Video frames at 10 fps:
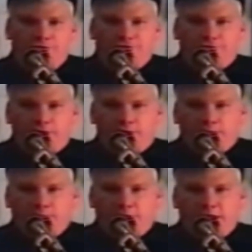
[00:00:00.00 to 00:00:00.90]
who was uh,
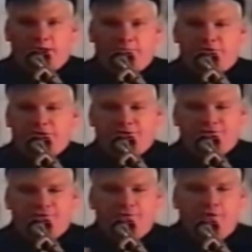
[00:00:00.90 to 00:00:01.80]
making
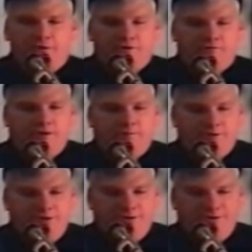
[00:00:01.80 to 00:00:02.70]
machines 220
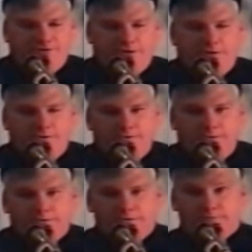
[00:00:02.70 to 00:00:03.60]
million years ago.
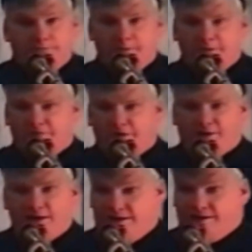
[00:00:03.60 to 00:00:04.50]
Maybe
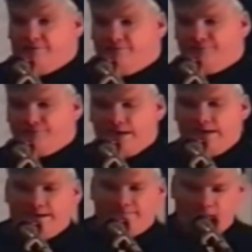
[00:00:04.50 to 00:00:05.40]
von Däniken was
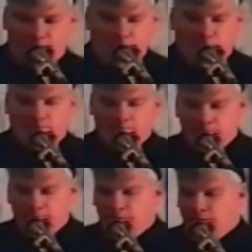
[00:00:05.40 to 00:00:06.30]
right after all,
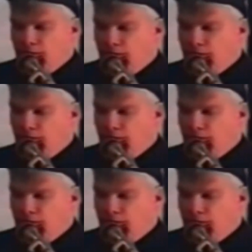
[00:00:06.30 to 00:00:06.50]
huh?